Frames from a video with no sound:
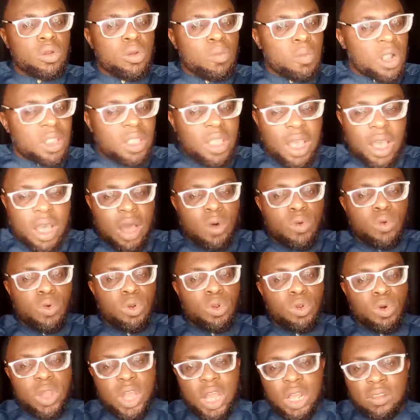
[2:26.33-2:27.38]
No matter how
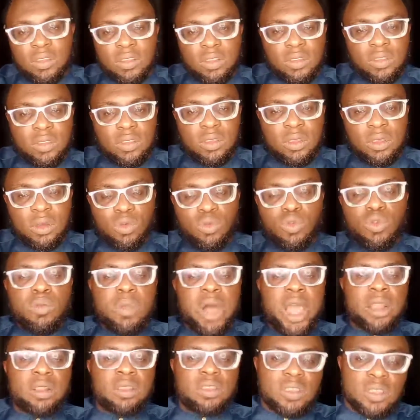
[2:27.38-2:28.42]
we look at it,
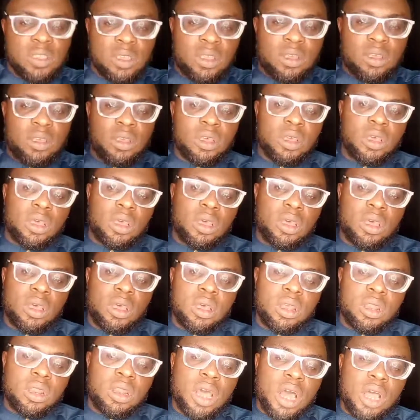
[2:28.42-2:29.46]
we might think
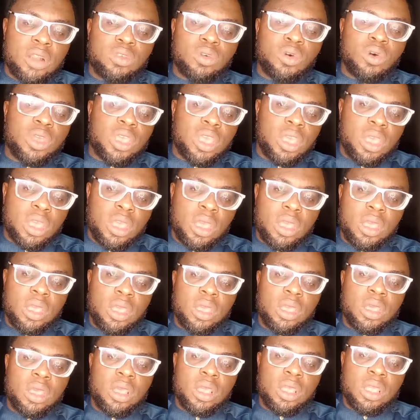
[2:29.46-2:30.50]
that,
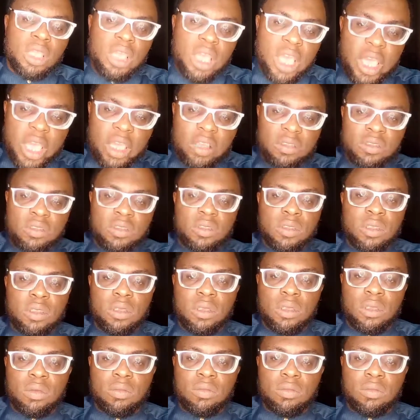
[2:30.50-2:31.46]
okay, yes,